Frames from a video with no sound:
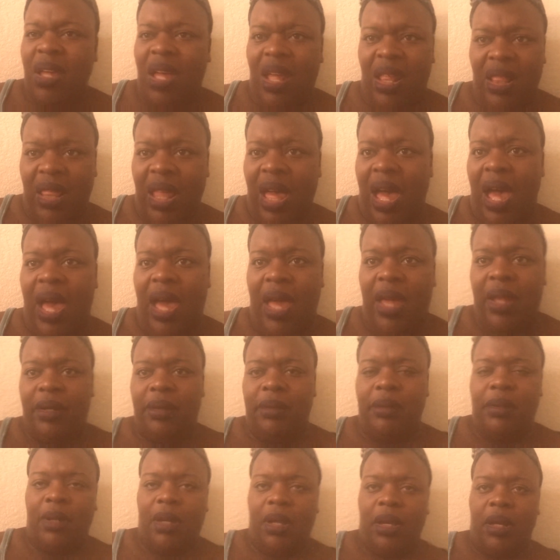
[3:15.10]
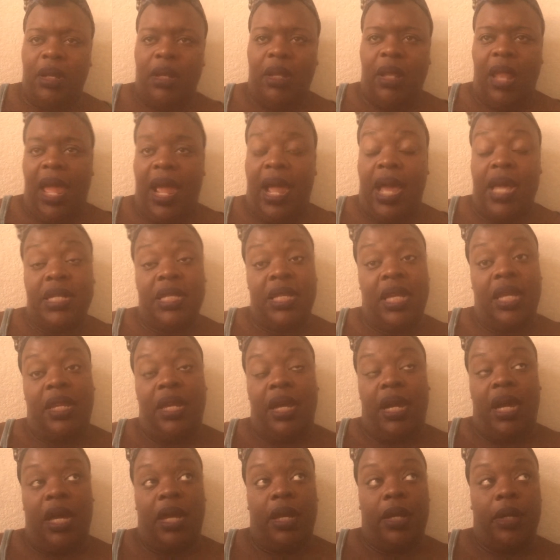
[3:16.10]
A lot. Like I said,
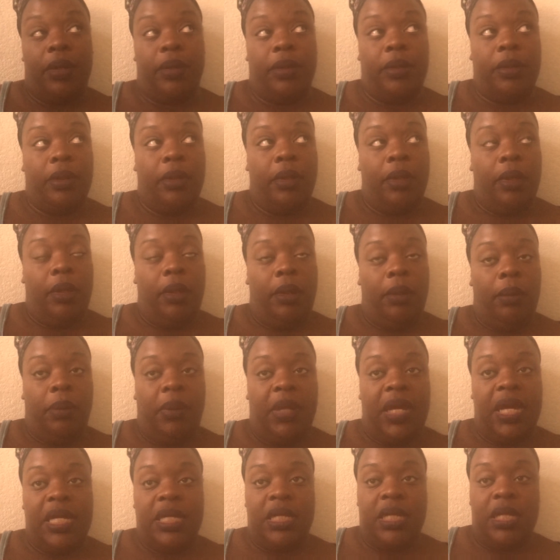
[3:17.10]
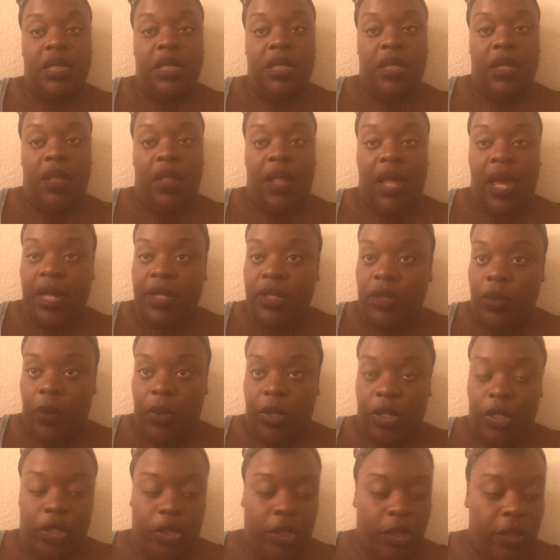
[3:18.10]
that kind of plays into the last
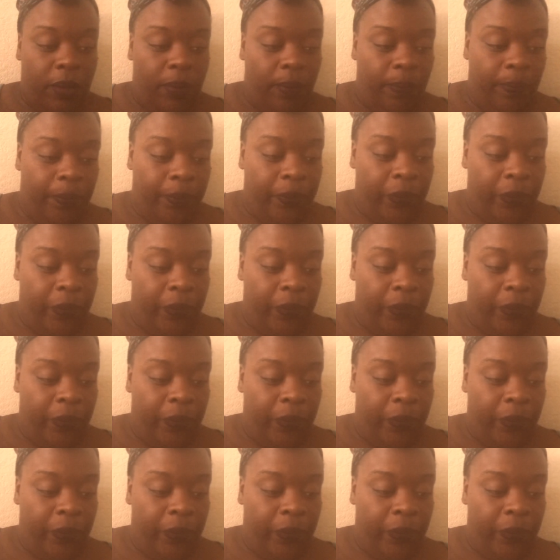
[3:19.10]
question.